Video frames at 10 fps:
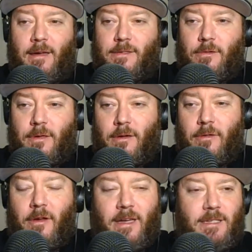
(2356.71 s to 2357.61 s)

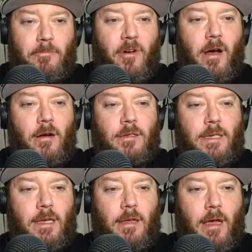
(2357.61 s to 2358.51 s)
So, thoughts and
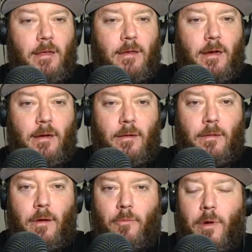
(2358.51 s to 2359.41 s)
prayers and
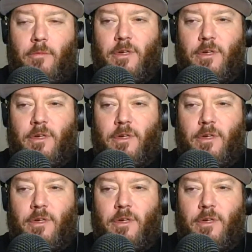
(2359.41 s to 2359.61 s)
well